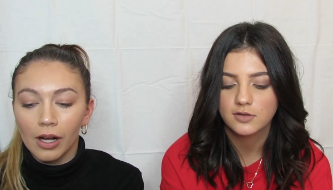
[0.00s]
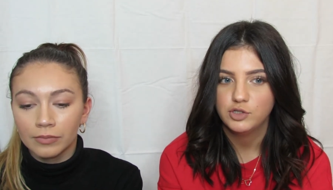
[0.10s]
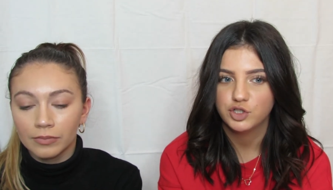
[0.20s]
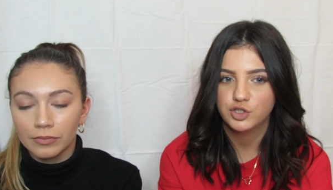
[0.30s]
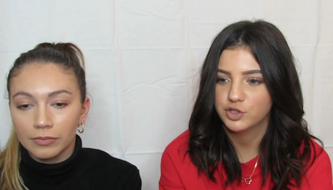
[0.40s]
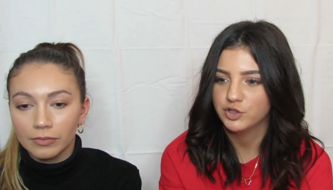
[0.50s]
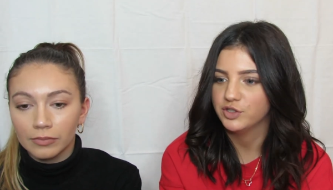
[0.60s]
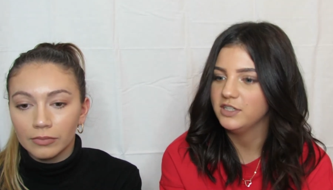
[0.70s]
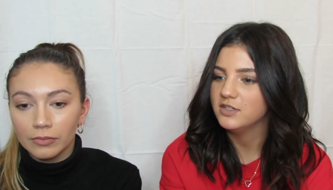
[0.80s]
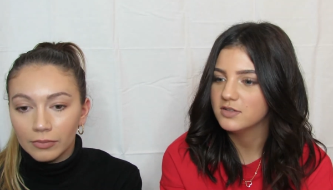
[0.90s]
Speaker 1: Sugar
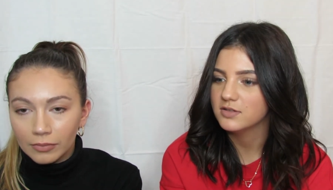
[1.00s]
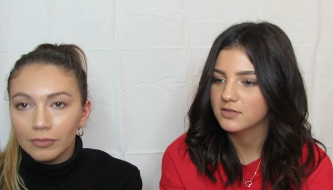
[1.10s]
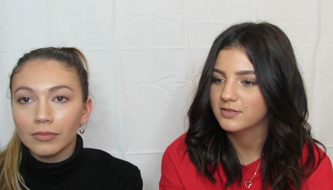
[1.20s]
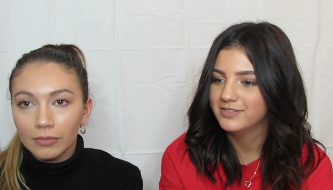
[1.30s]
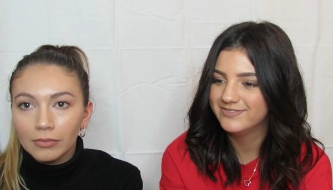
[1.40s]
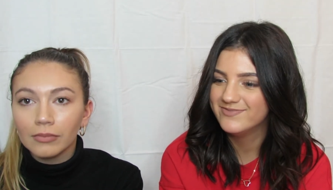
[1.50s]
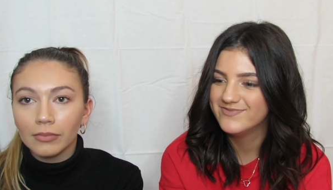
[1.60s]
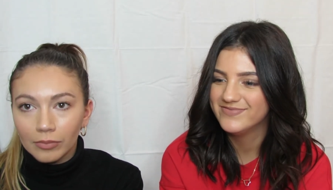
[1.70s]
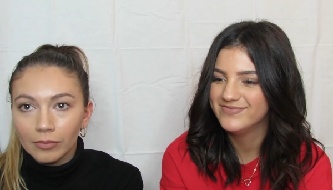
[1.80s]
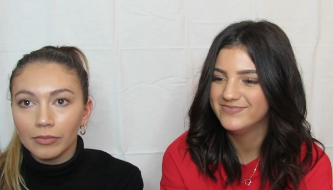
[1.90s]
cookies.
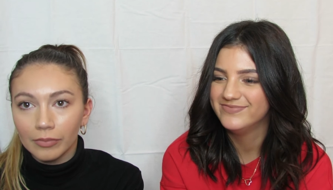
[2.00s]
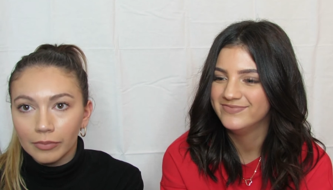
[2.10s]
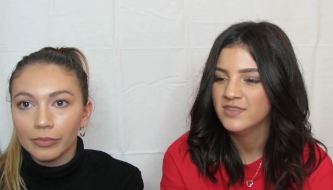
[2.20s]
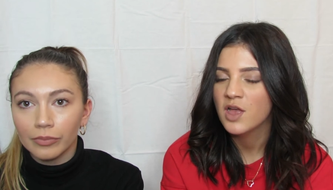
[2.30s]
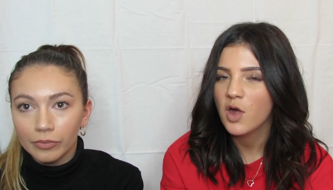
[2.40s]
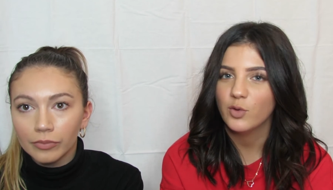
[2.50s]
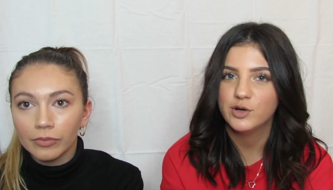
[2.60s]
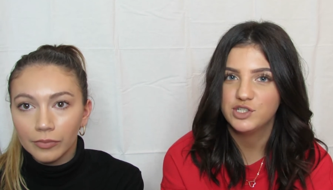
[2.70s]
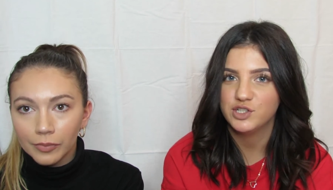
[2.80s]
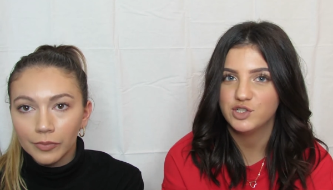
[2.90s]

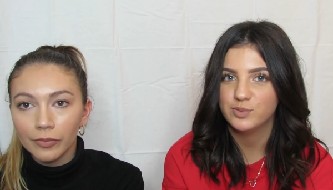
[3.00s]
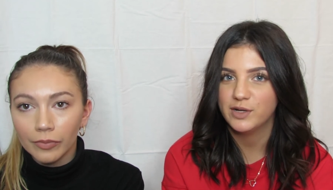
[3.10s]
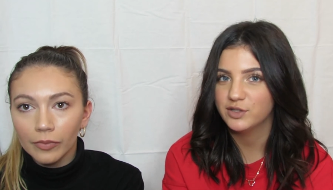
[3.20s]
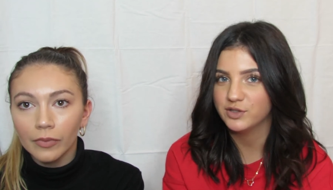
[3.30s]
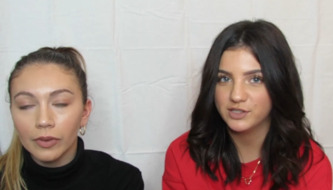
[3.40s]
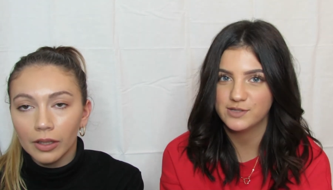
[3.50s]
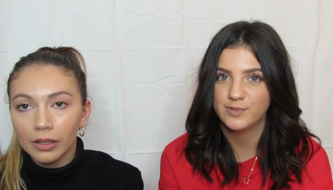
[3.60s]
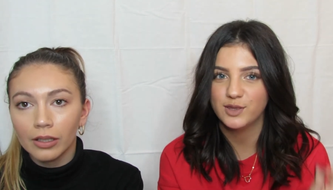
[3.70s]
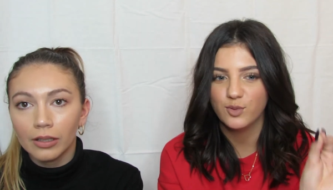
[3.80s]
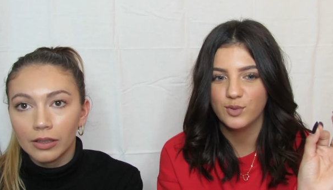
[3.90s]
Or gingerbread cookies,
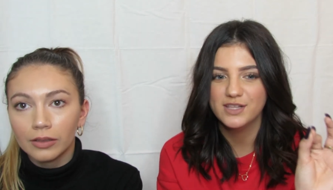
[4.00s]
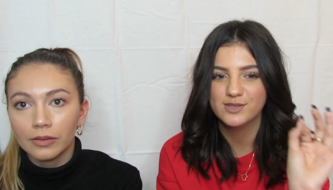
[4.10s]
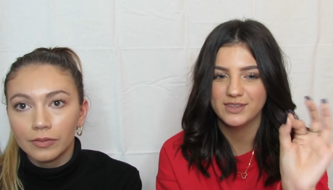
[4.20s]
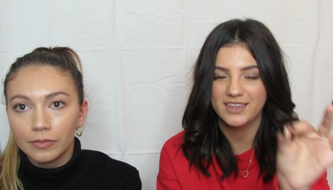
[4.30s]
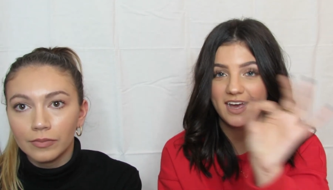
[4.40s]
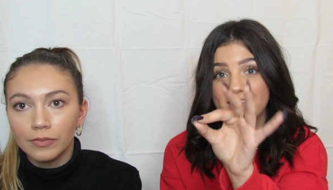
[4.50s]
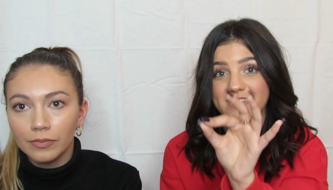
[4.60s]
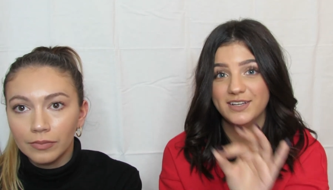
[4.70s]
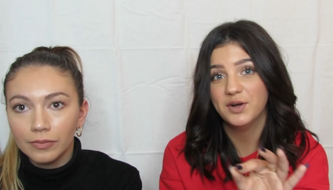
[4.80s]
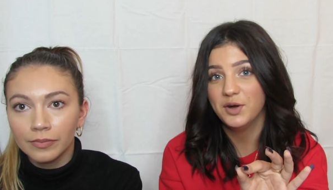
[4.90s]
but the ones with the
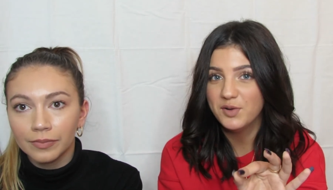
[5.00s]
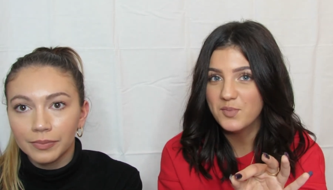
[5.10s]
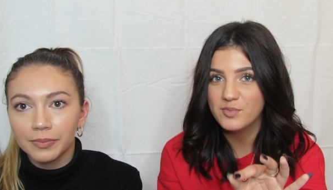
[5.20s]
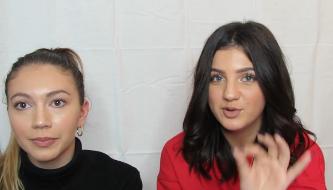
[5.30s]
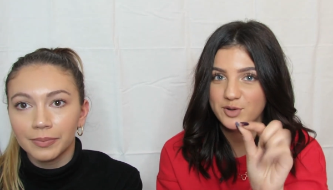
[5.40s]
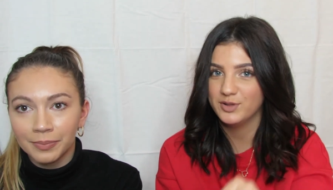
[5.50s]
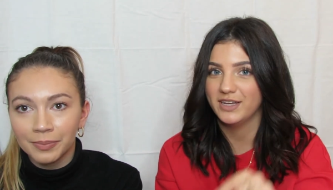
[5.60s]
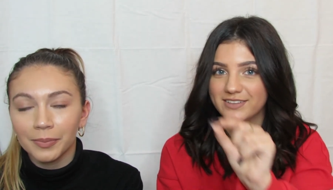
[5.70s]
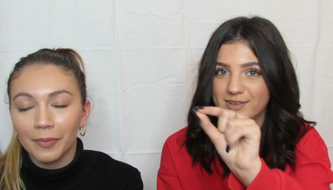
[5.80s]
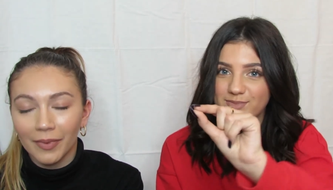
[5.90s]
icing on them,
Speaker 2: you know,
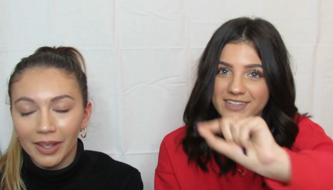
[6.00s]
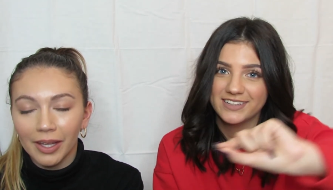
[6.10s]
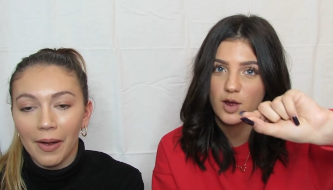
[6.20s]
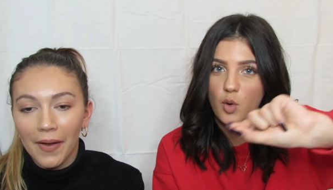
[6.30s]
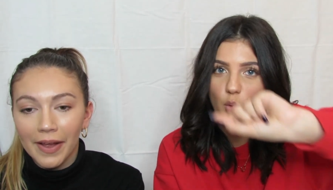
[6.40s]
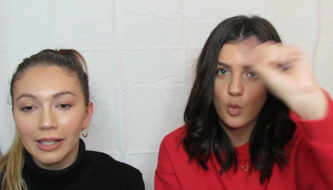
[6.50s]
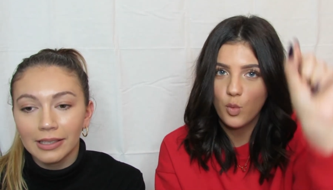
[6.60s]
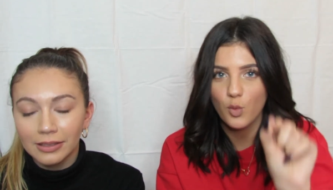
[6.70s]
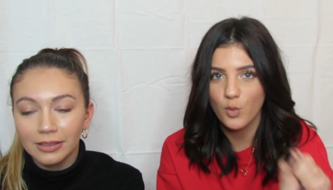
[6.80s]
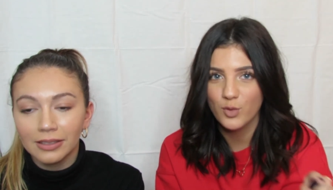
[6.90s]
mm-hmm. like the makeup. Yeah,
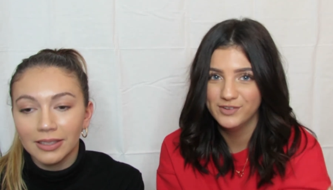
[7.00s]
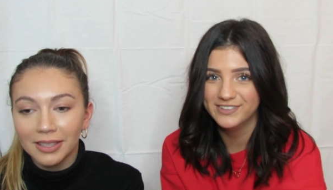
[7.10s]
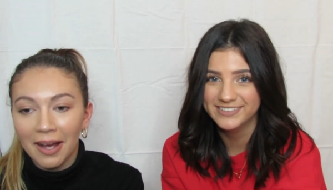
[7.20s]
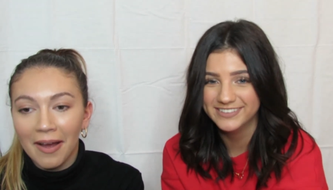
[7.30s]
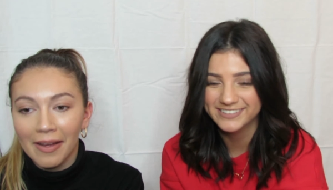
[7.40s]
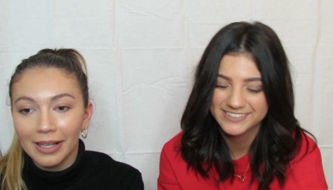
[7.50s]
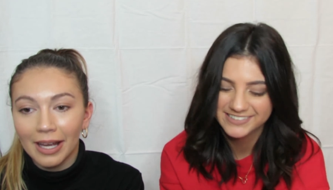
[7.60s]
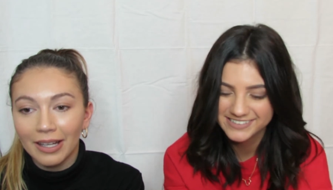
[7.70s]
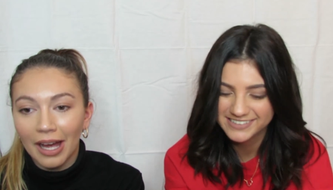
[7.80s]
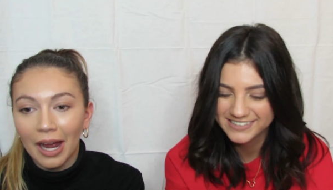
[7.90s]
yeah,
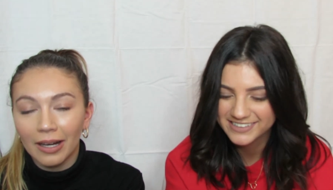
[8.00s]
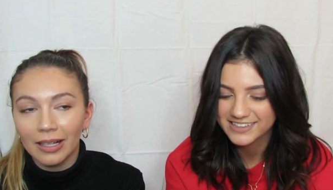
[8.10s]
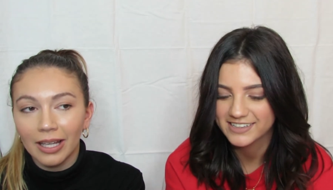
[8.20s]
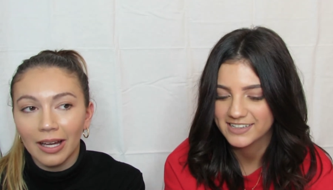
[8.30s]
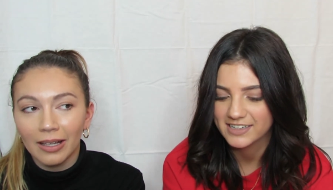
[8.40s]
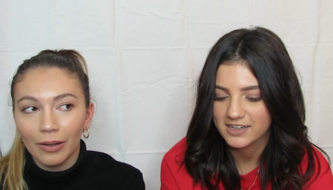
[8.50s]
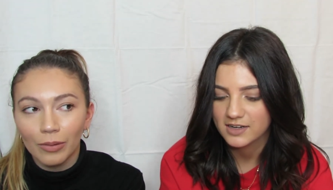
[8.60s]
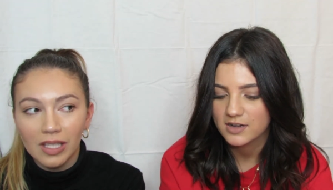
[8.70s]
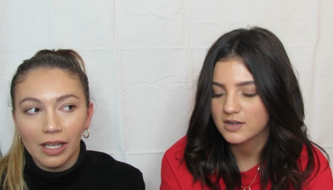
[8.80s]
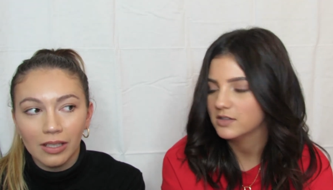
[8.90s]
yeah. I yeah, I
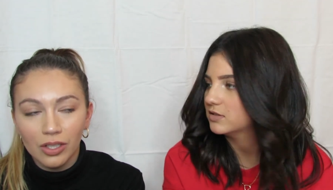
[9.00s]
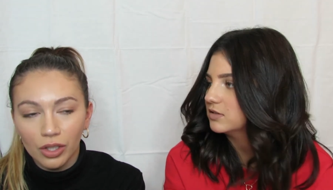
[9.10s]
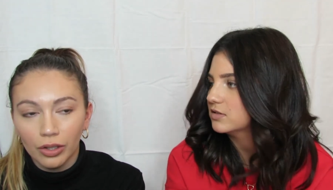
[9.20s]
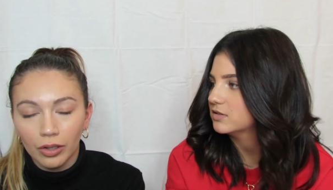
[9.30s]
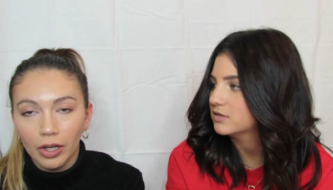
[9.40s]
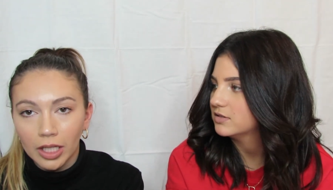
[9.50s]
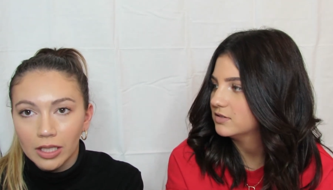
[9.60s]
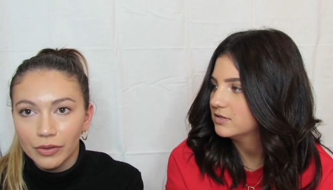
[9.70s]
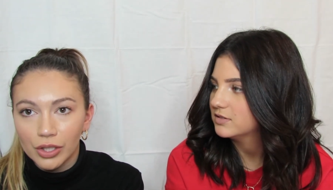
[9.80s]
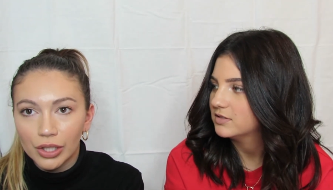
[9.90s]
would say sugar
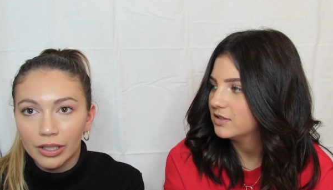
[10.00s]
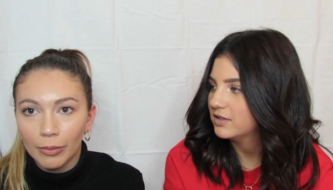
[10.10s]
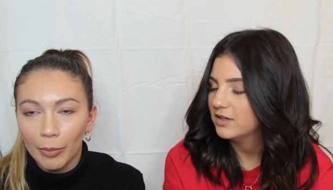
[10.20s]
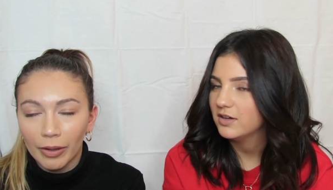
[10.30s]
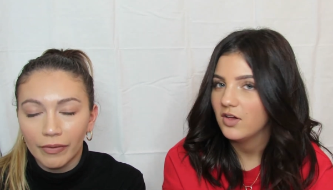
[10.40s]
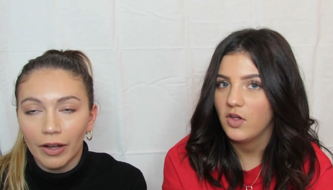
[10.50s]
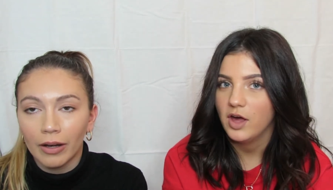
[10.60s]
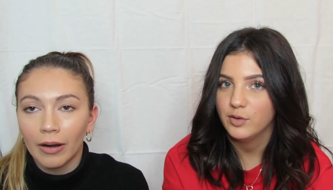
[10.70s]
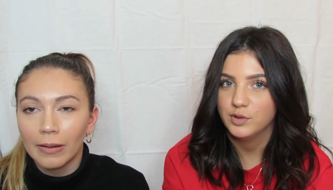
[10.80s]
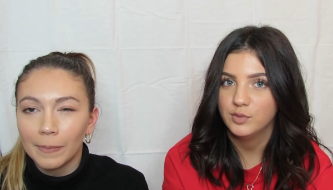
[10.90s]
cookies for sure. I'm a big
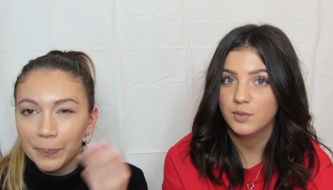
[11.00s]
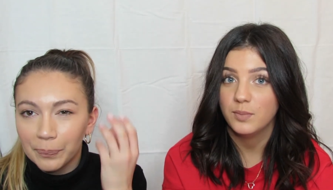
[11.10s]
fan.
Speaker 1: I really want to